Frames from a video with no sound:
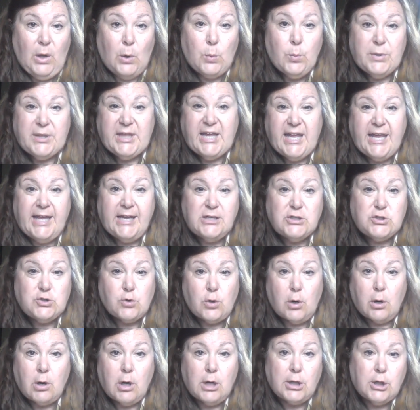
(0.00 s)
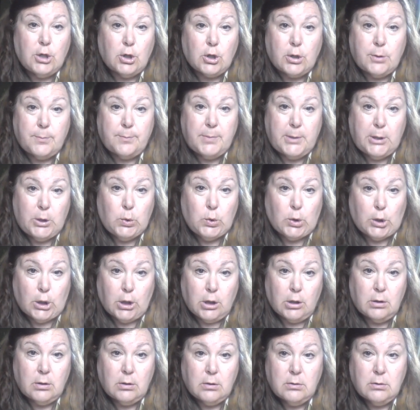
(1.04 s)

with a keystroke on your computer,